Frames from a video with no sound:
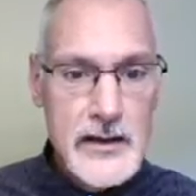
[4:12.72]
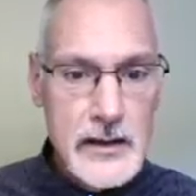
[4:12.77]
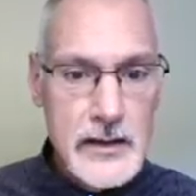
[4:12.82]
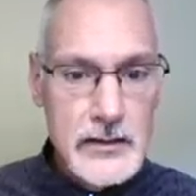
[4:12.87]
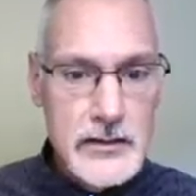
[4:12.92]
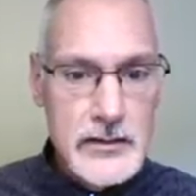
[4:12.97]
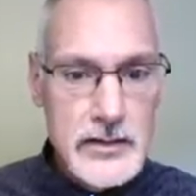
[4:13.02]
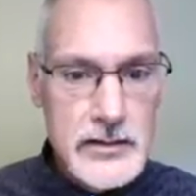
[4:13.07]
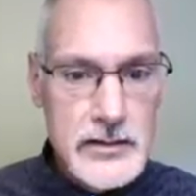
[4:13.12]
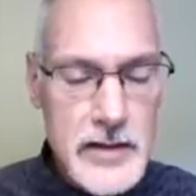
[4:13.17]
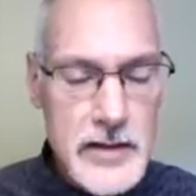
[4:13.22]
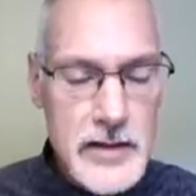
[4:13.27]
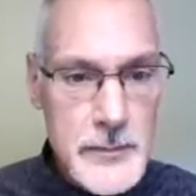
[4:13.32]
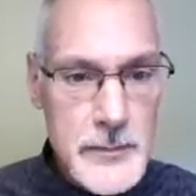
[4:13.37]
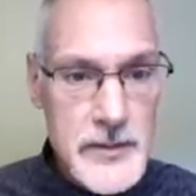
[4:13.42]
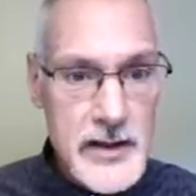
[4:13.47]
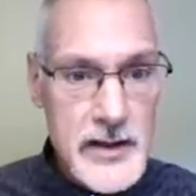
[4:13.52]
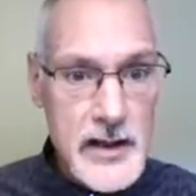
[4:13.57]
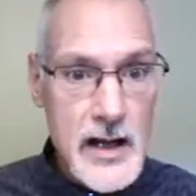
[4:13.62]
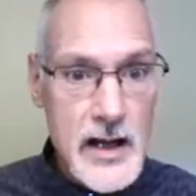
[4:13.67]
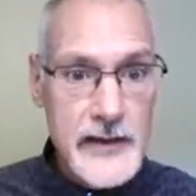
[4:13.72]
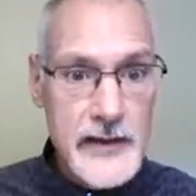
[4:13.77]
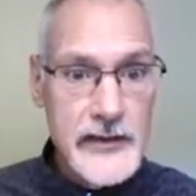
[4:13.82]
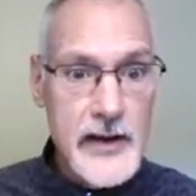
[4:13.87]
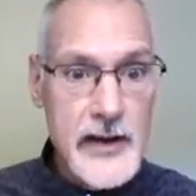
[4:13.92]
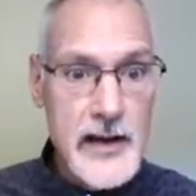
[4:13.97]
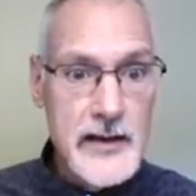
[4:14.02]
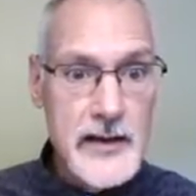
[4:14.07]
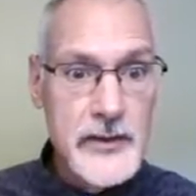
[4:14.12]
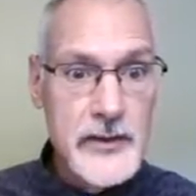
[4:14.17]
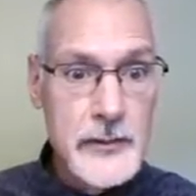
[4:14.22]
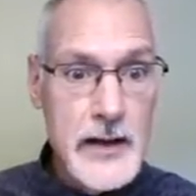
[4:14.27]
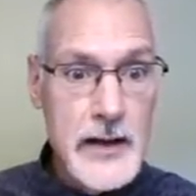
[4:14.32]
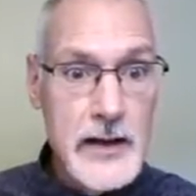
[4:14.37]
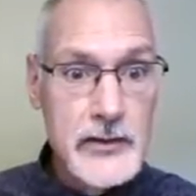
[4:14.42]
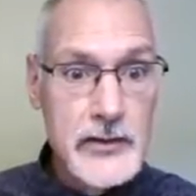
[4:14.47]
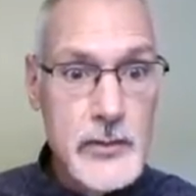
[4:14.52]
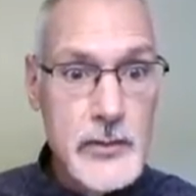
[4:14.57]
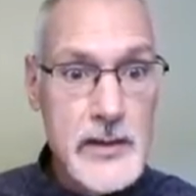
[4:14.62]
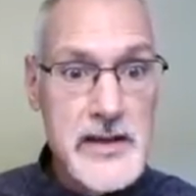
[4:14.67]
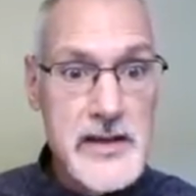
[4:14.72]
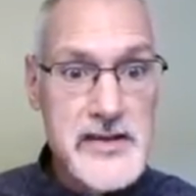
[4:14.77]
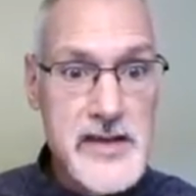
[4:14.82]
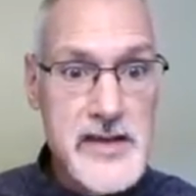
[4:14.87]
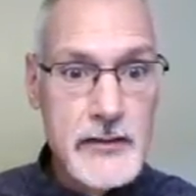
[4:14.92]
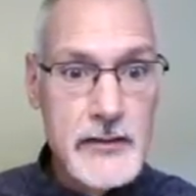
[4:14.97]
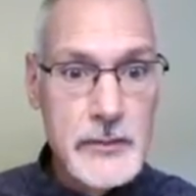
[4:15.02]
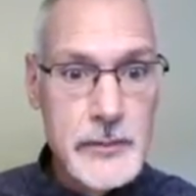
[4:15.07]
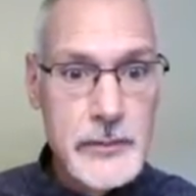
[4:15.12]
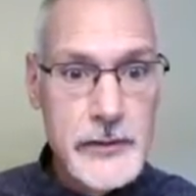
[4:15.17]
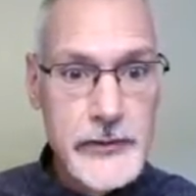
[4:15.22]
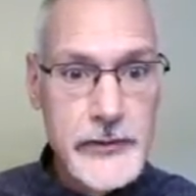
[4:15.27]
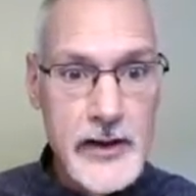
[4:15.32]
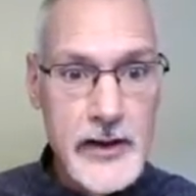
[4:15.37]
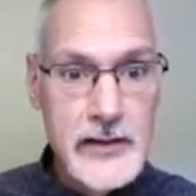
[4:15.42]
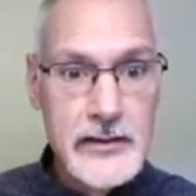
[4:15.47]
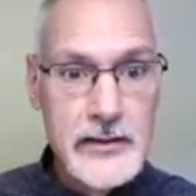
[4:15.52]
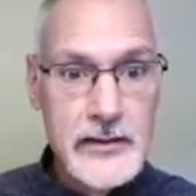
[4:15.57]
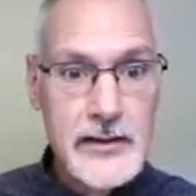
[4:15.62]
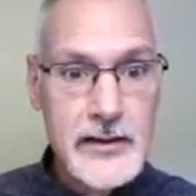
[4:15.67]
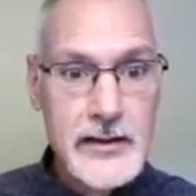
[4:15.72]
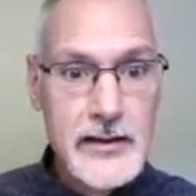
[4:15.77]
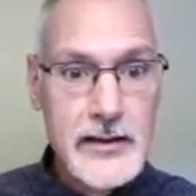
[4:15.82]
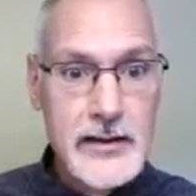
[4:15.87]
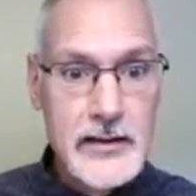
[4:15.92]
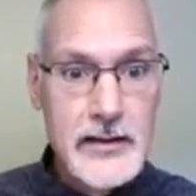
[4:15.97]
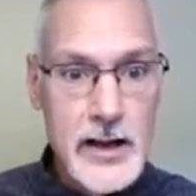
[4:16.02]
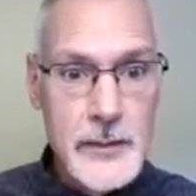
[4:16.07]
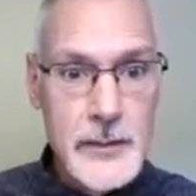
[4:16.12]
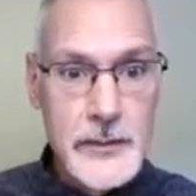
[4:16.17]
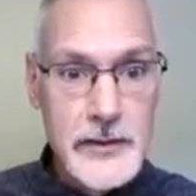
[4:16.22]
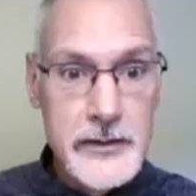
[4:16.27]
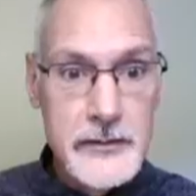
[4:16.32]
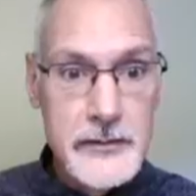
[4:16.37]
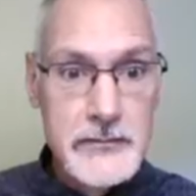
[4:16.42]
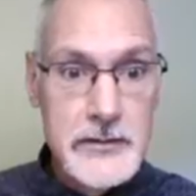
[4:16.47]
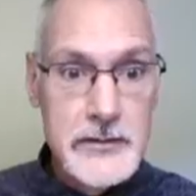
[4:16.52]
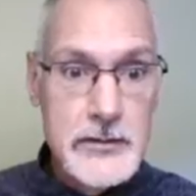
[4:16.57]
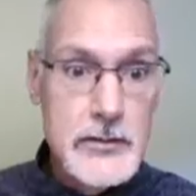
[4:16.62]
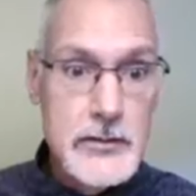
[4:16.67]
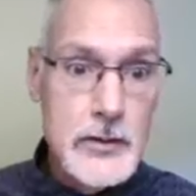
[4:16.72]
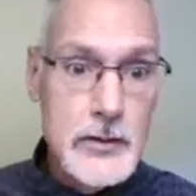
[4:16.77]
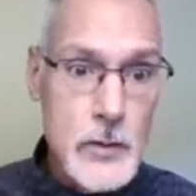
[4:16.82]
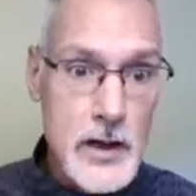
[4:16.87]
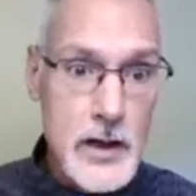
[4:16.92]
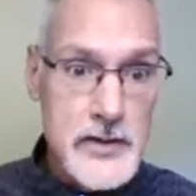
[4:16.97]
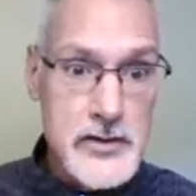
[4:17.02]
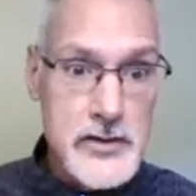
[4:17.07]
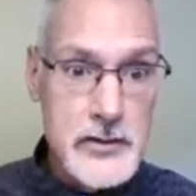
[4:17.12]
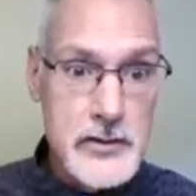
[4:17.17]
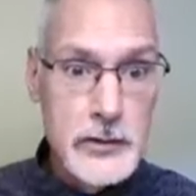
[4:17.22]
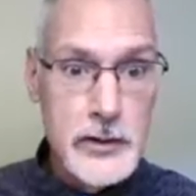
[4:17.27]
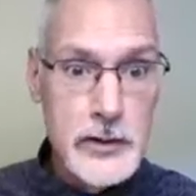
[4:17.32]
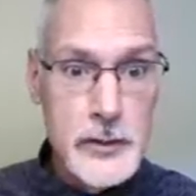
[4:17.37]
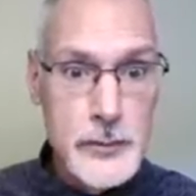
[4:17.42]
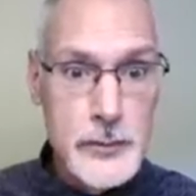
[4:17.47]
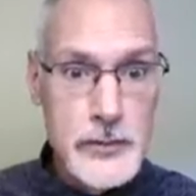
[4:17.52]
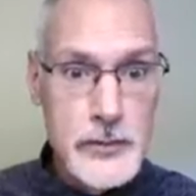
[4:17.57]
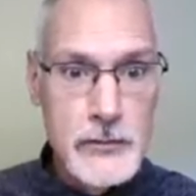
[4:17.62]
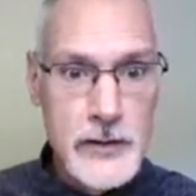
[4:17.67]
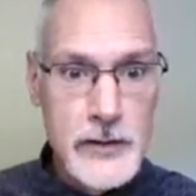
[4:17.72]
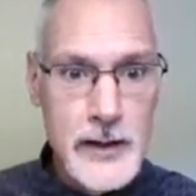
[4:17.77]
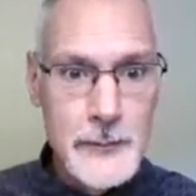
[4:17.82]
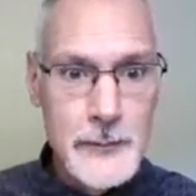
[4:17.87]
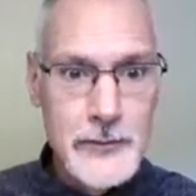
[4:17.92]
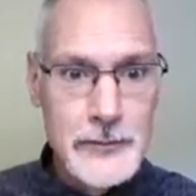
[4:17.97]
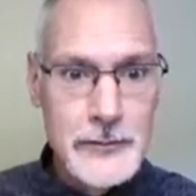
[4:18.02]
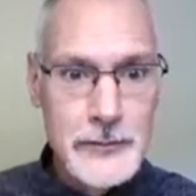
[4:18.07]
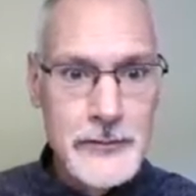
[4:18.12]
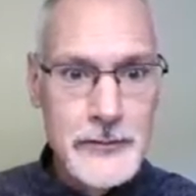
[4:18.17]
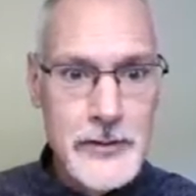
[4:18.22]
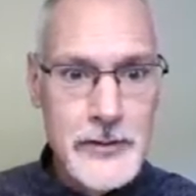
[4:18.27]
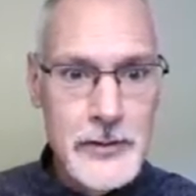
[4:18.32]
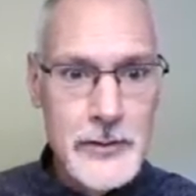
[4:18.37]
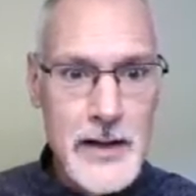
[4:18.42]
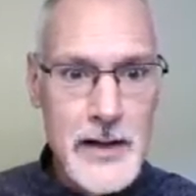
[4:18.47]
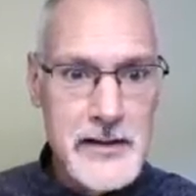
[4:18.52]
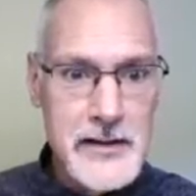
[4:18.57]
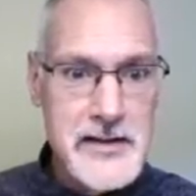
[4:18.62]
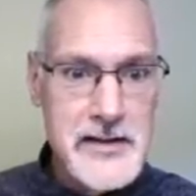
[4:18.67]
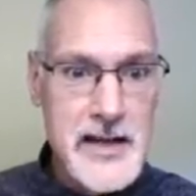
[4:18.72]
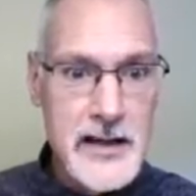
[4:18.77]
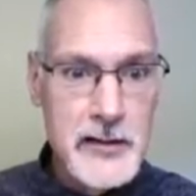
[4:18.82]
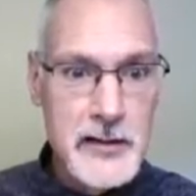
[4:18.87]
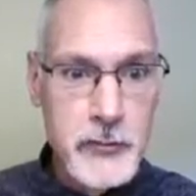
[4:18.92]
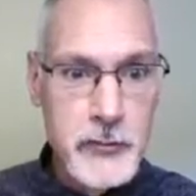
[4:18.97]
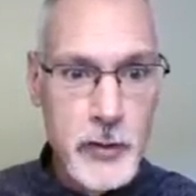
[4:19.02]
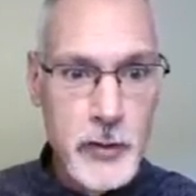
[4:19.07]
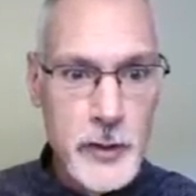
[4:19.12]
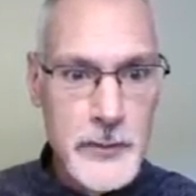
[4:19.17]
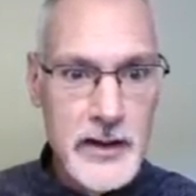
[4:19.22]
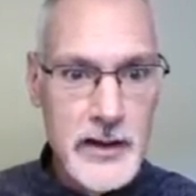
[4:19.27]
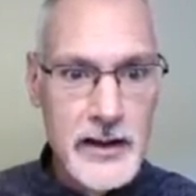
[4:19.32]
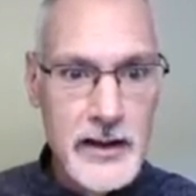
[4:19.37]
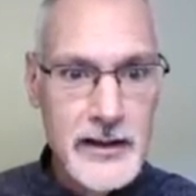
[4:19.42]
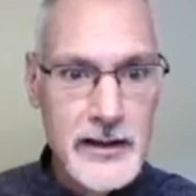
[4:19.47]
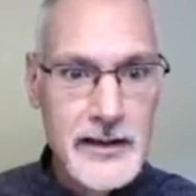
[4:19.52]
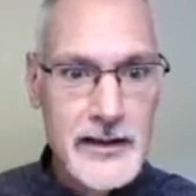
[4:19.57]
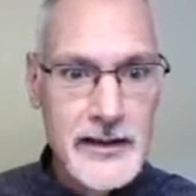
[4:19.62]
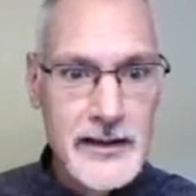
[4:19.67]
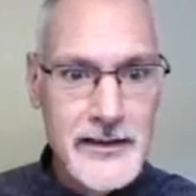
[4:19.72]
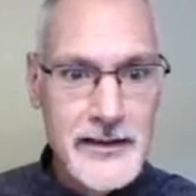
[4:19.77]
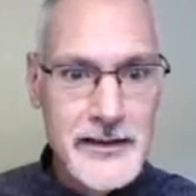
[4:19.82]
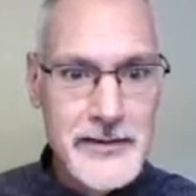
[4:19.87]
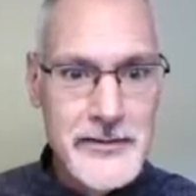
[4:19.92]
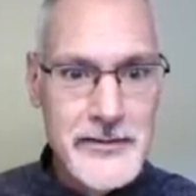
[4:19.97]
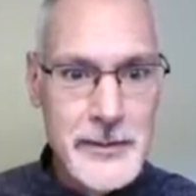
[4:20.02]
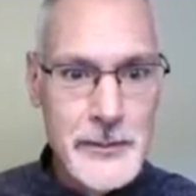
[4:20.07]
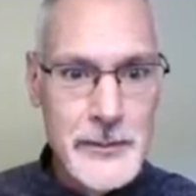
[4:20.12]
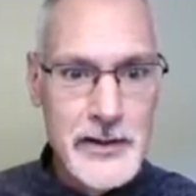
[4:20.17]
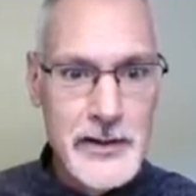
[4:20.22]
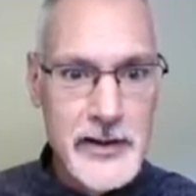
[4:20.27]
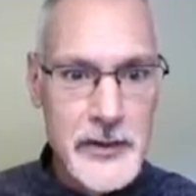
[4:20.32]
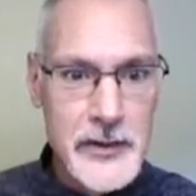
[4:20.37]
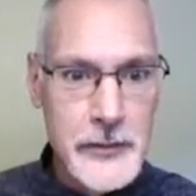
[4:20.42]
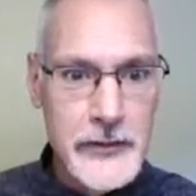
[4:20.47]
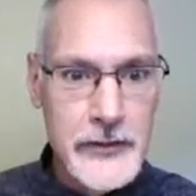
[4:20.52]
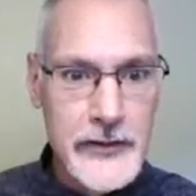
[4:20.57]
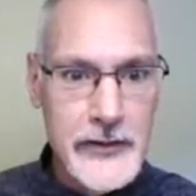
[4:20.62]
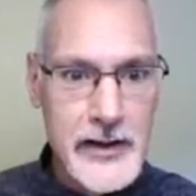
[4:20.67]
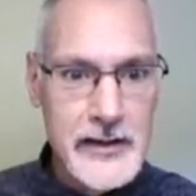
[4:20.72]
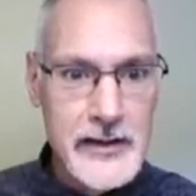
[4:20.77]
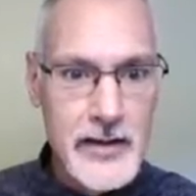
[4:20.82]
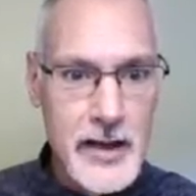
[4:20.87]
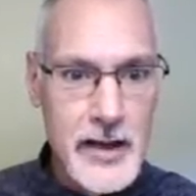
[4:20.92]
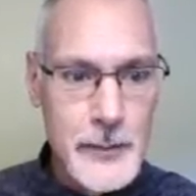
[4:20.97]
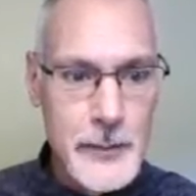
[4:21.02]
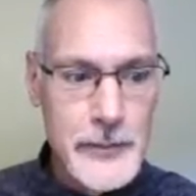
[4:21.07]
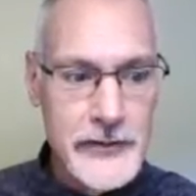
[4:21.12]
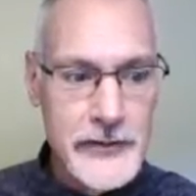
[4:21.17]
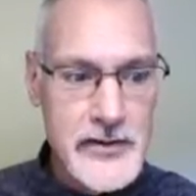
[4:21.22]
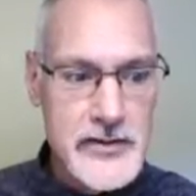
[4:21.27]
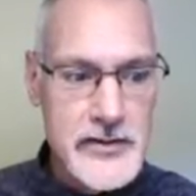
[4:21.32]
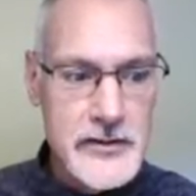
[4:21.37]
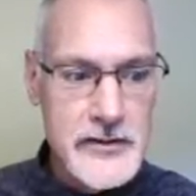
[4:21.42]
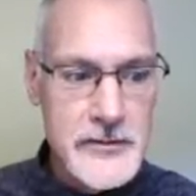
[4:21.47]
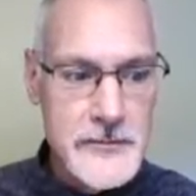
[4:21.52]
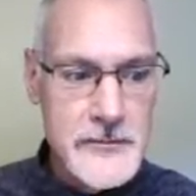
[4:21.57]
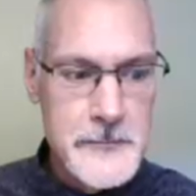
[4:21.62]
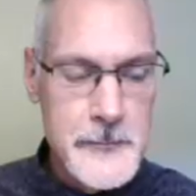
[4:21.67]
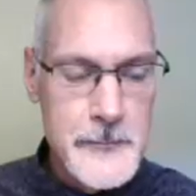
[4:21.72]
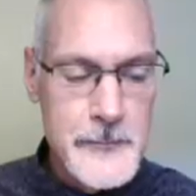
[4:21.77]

Now, carbon dioxide is around 27% carbon. You could watch an earlier program to review how to take a formula and determine its percent composition.